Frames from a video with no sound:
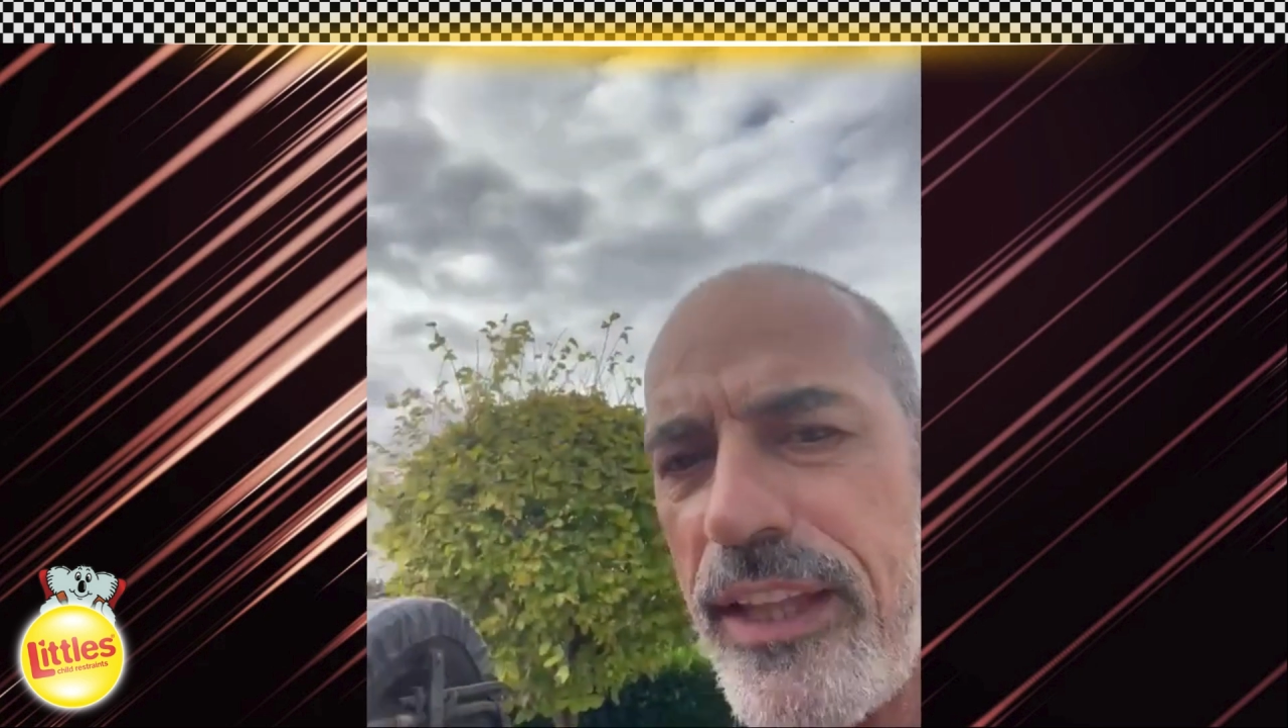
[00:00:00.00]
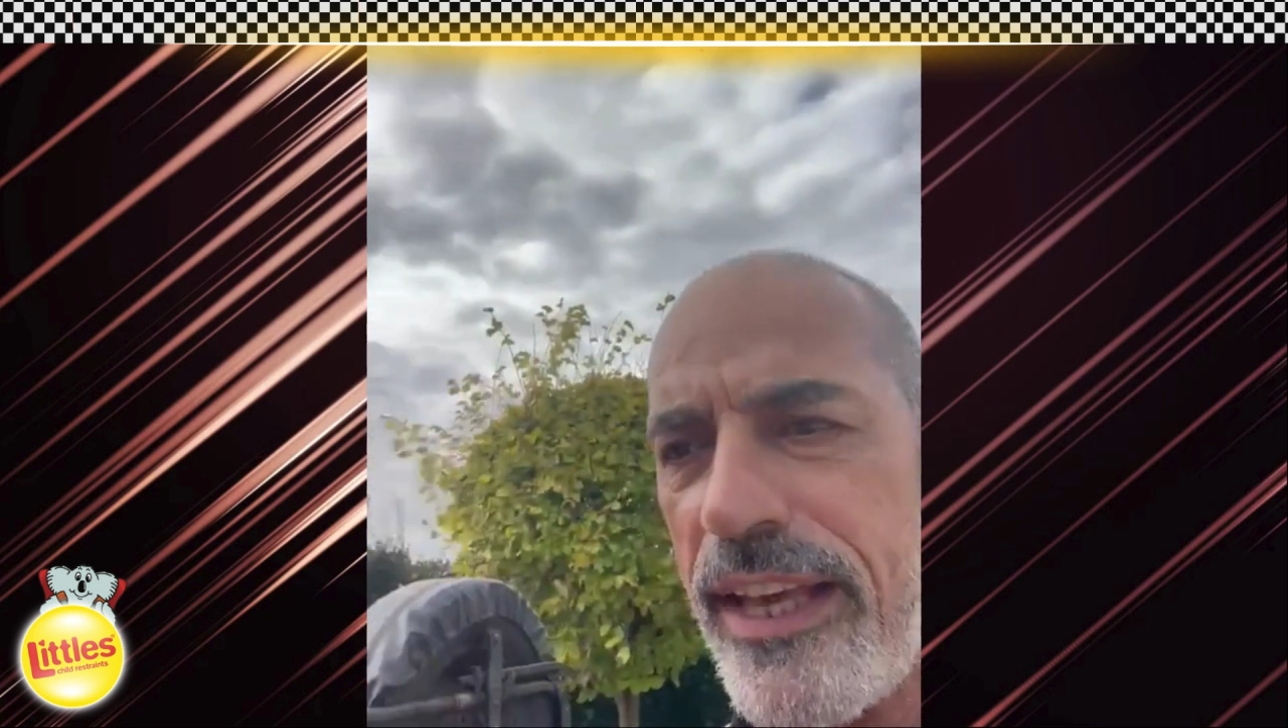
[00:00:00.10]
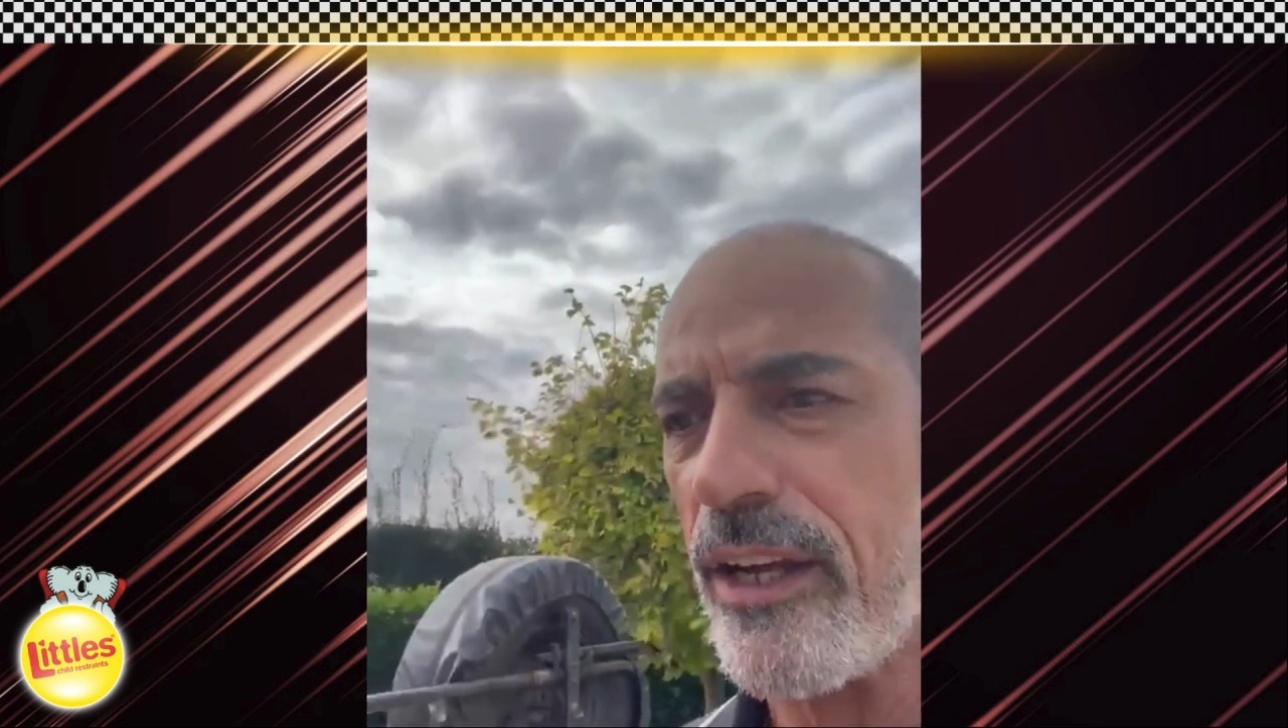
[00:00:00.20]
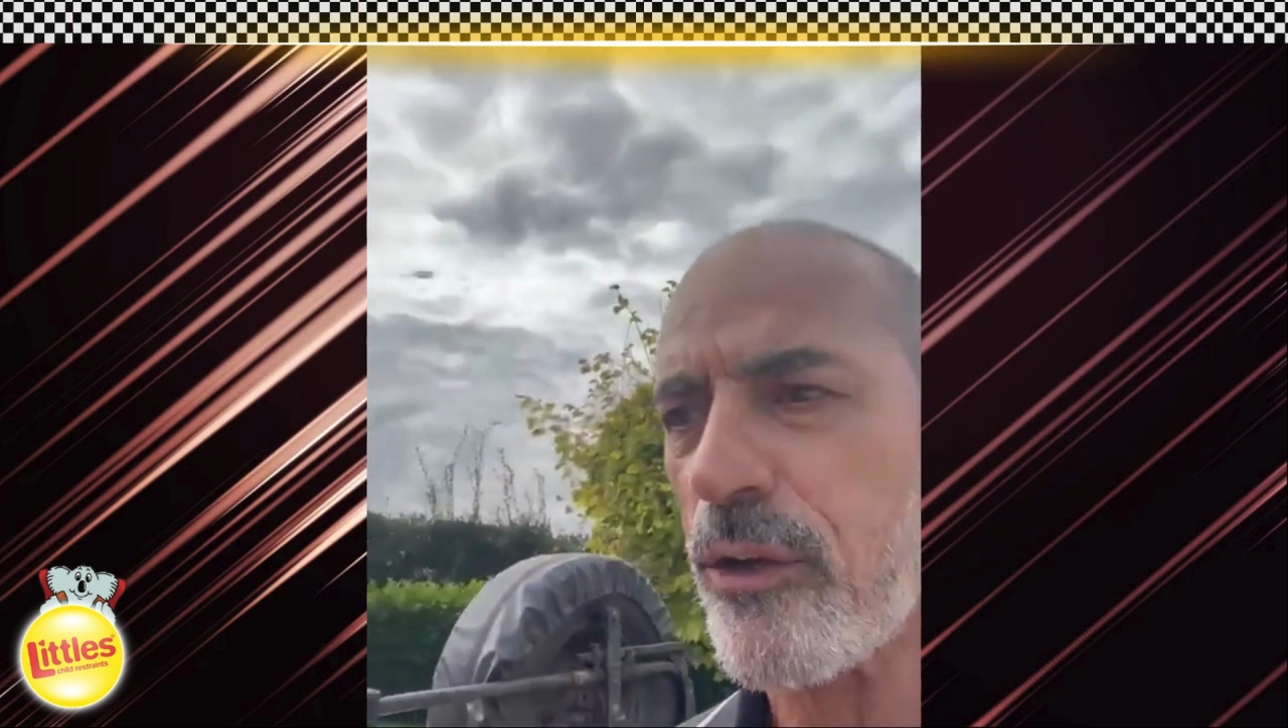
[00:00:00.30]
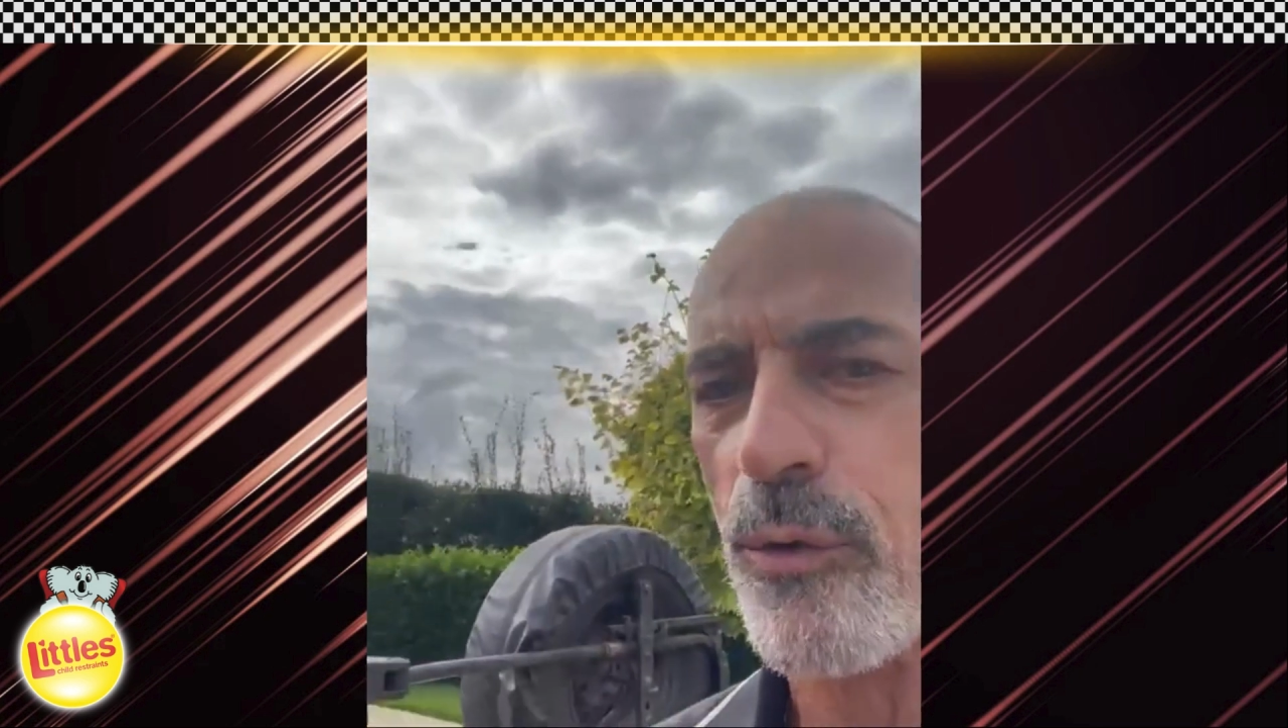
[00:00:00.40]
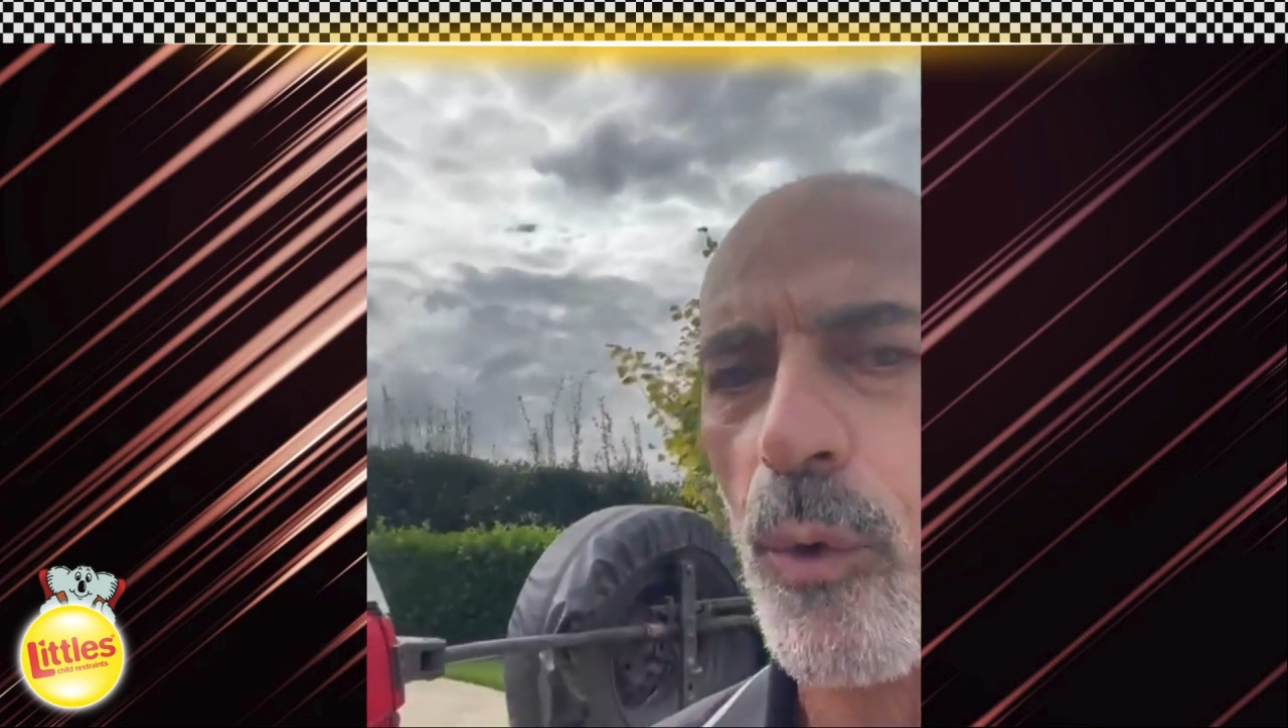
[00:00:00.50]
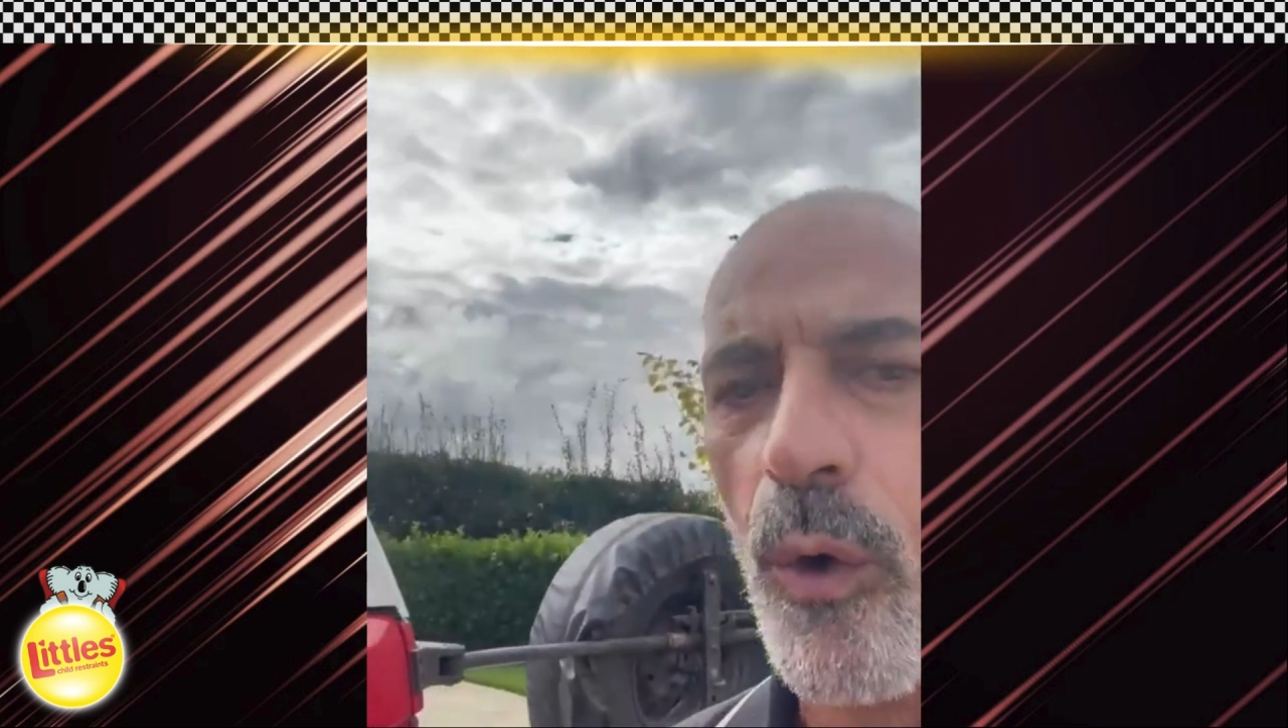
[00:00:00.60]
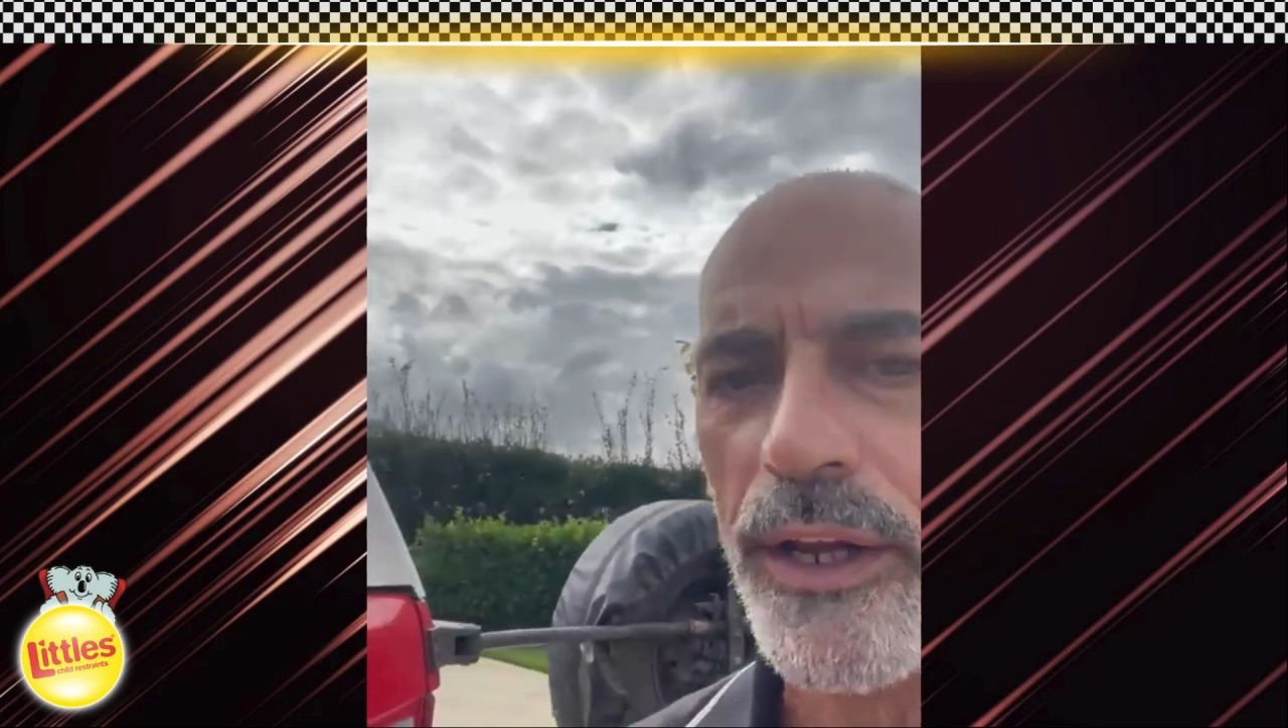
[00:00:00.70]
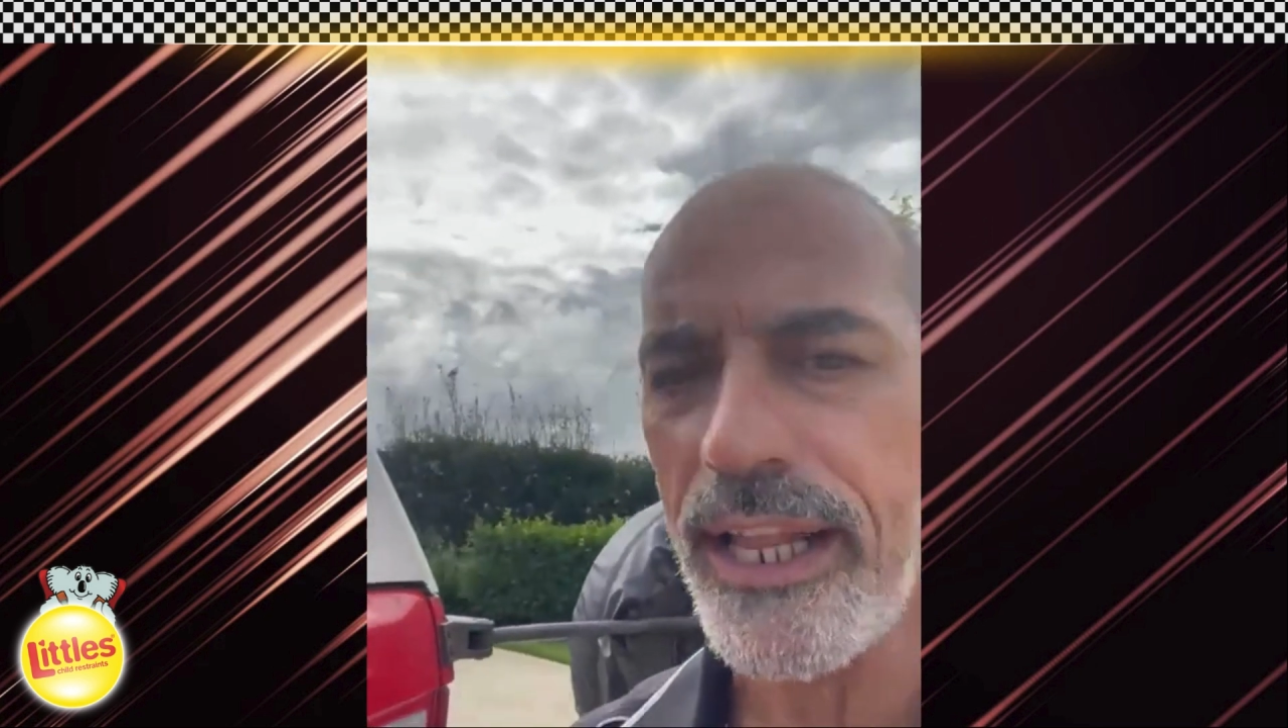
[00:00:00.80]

they are quite